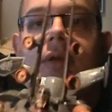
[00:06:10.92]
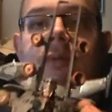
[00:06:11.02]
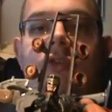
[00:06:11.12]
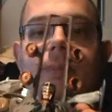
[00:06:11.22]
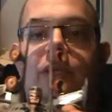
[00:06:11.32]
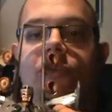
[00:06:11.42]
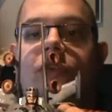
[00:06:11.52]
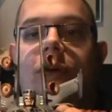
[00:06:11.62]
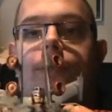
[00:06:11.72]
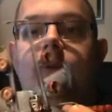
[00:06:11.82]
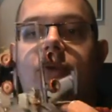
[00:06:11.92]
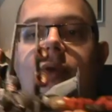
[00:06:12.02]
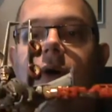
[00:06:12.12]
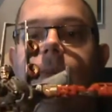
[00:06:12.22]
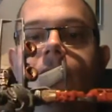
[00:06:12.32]
which spreads open the
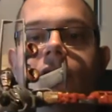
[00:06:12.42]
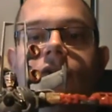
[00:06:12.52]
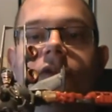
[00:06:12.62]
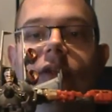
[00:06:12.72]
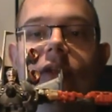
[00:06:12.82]
cockpit